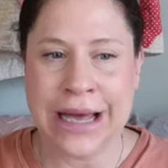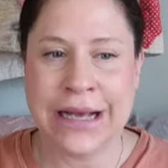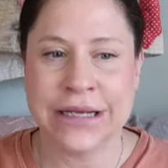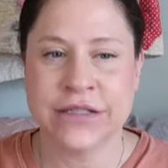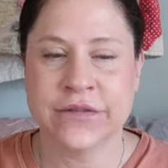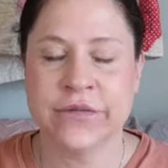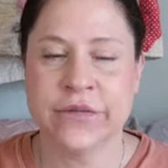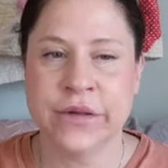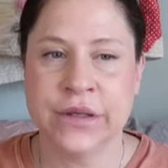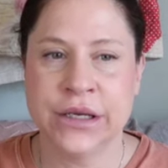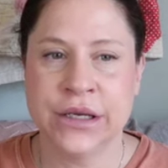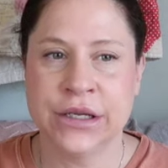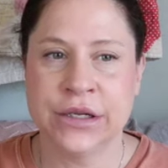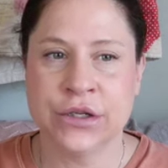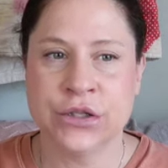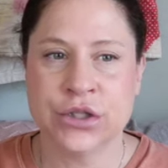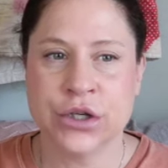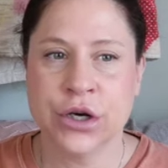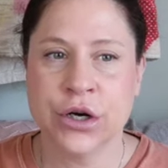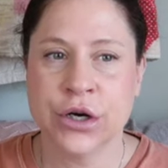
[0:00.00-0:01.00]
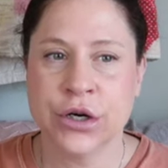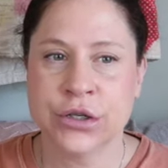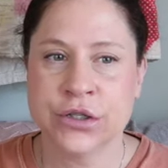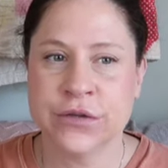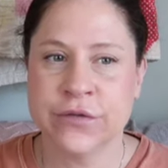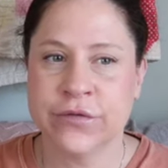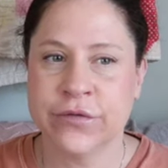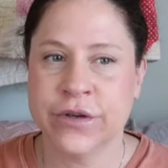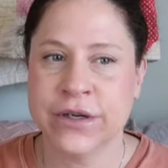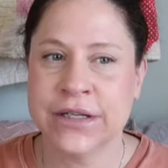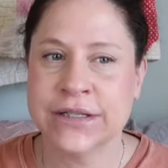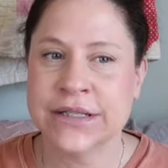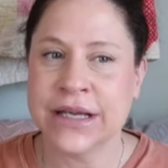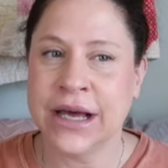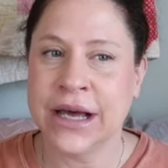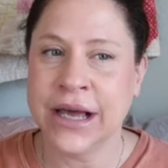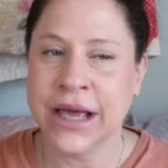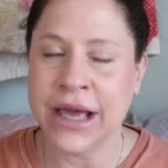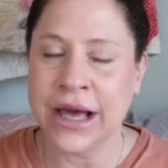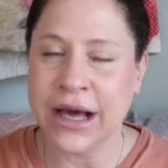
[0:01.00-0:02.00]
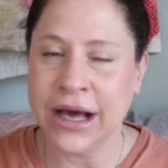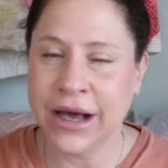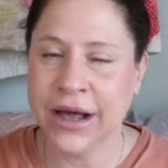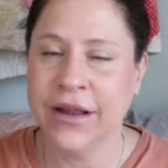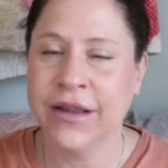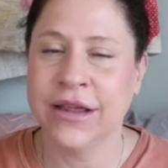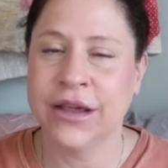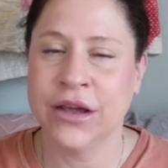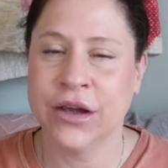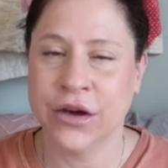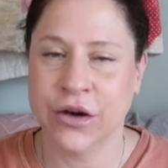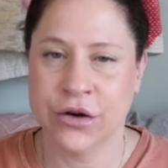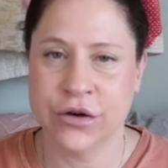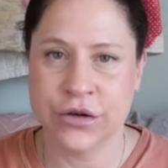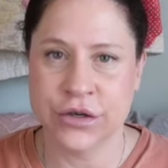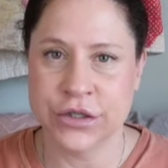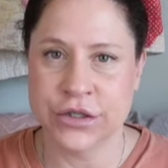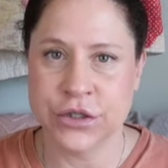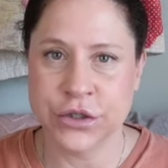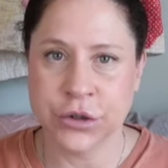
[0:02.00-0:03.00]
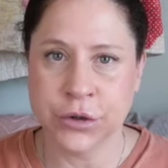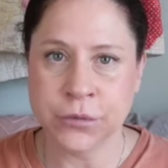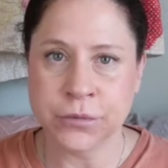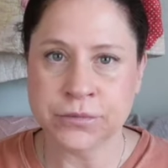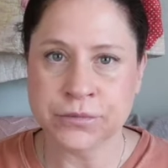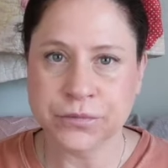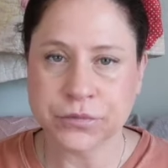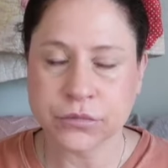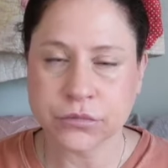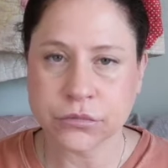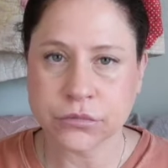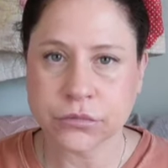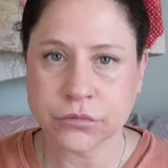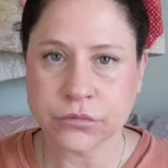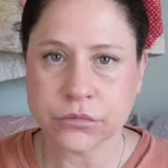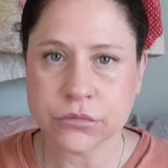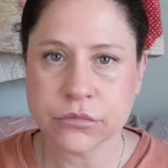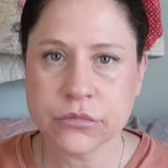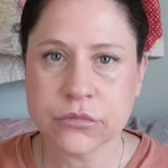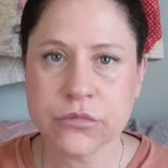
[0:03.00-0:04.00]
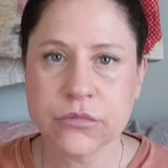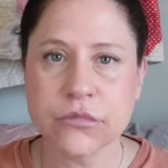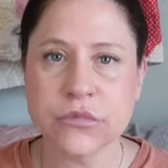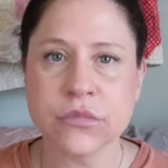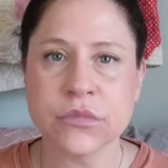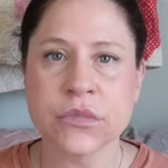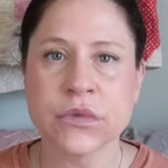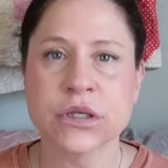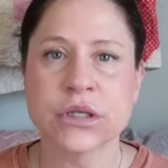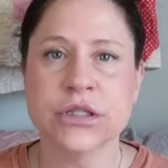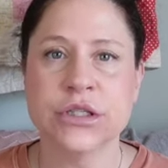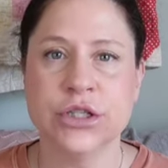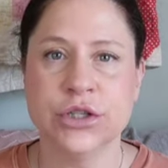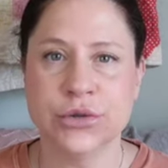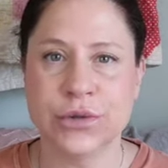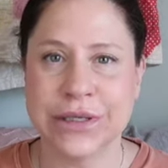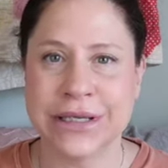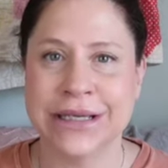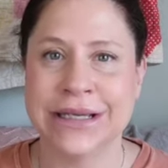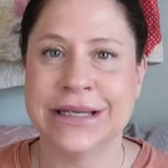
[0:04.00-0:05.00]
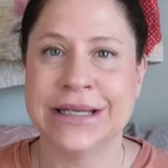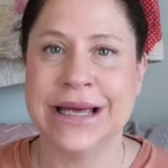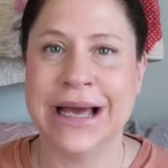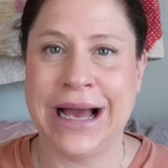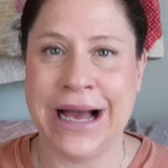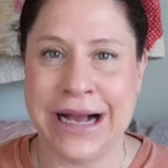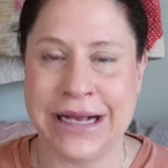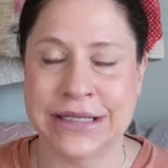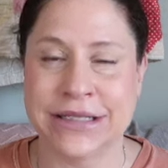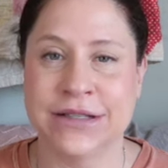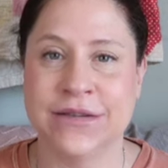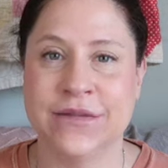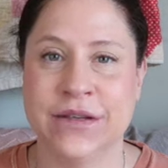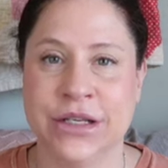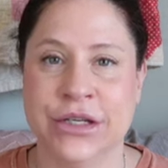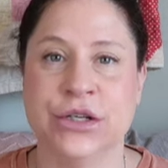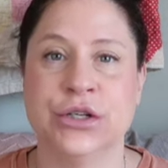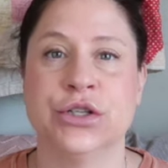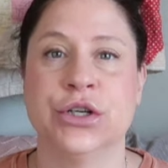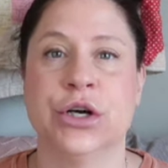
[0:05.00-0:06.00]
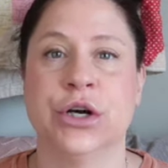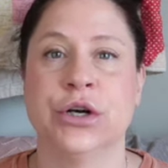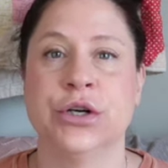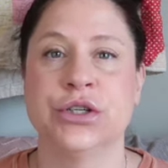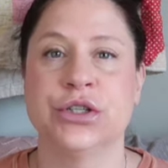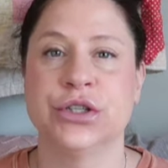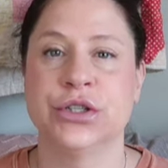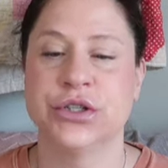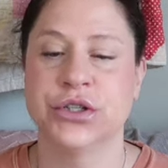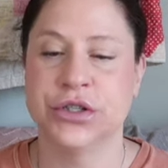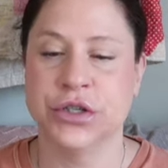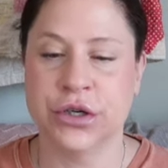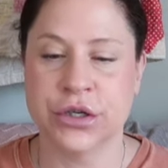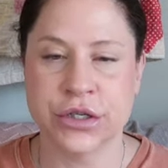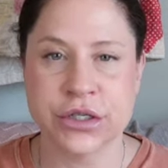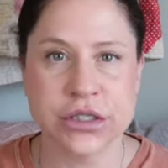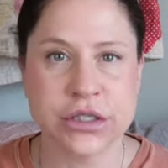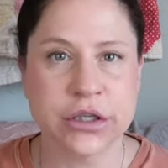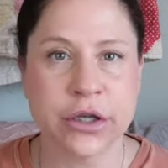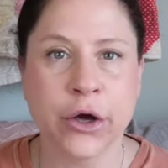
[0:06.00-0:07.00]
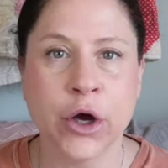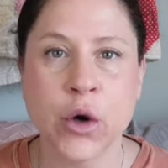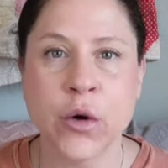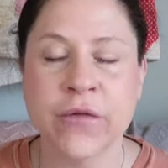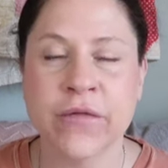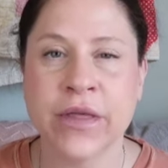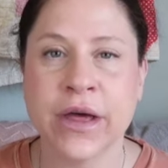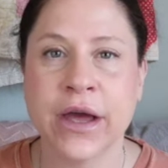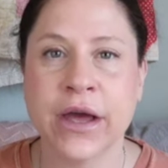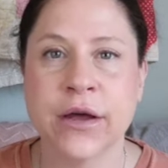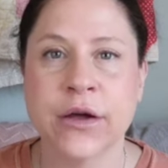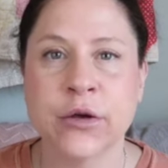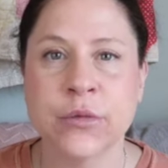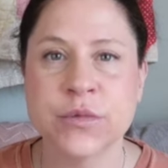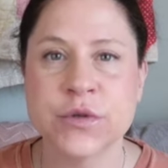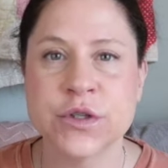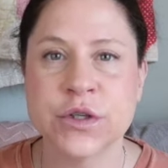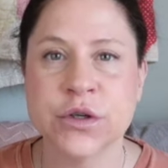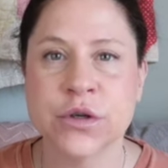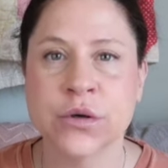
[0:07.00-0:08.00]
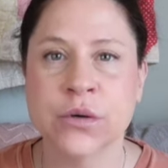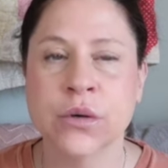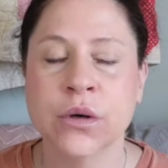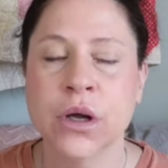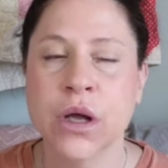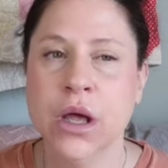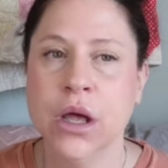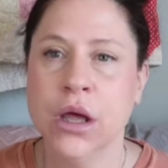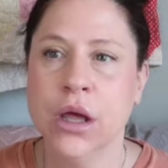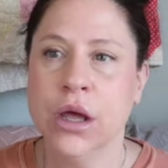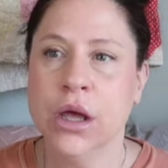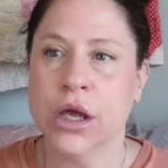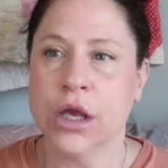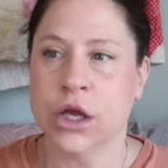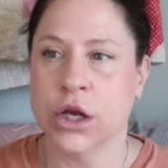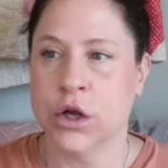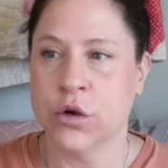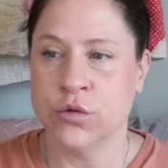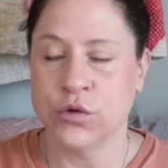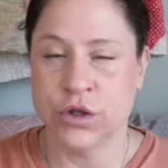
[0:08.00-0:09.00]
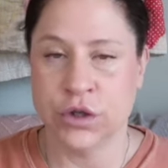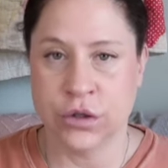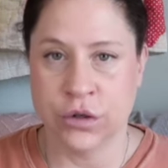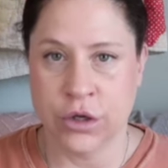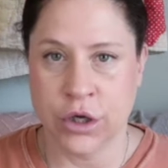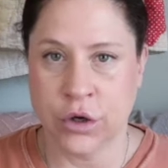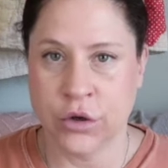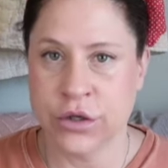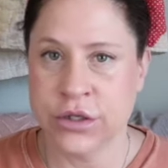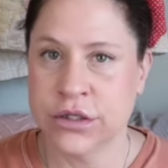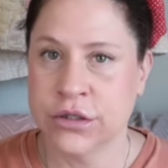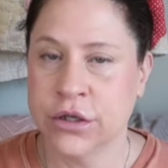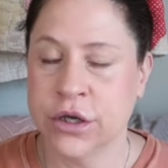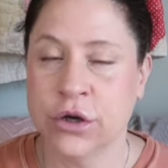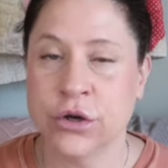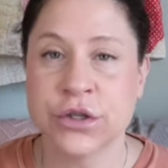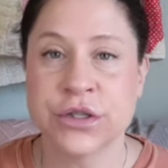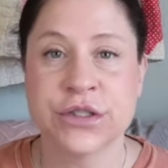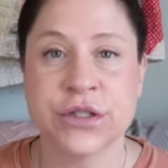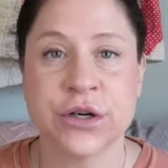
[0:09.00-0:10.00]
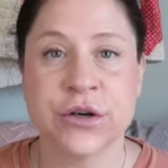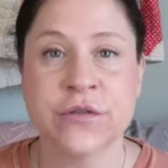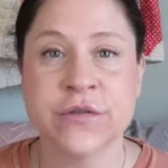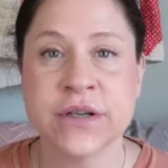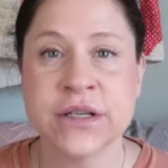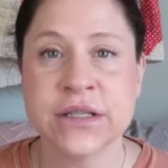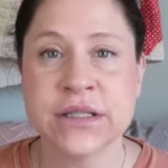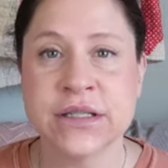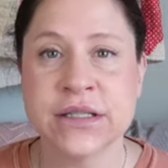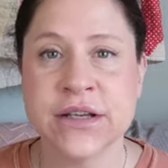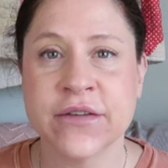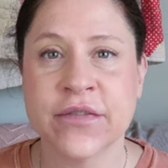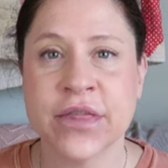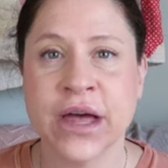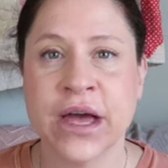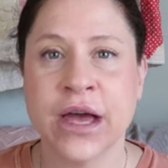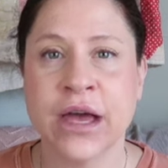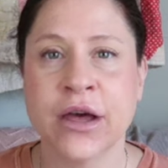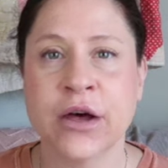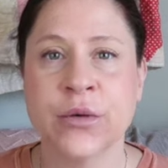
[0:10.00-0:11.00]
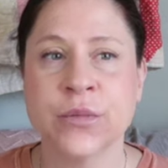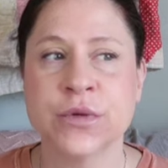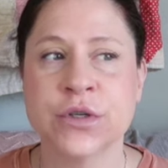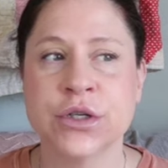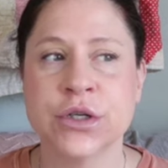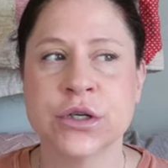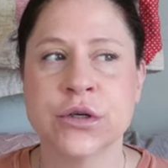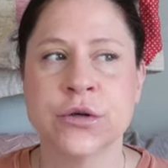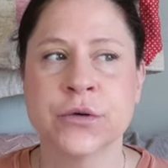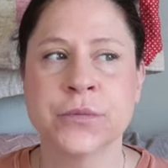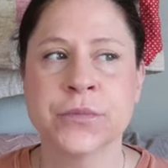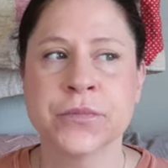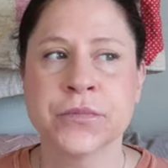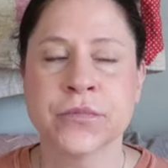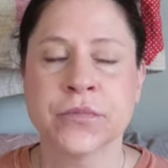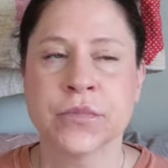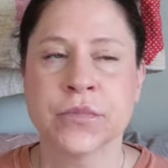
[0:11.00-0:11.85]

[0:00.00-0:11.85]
actively in a church. And friends, I highly encourage you to get active in a church. Start slow if that helps you. You know, go to go to service if that helps you,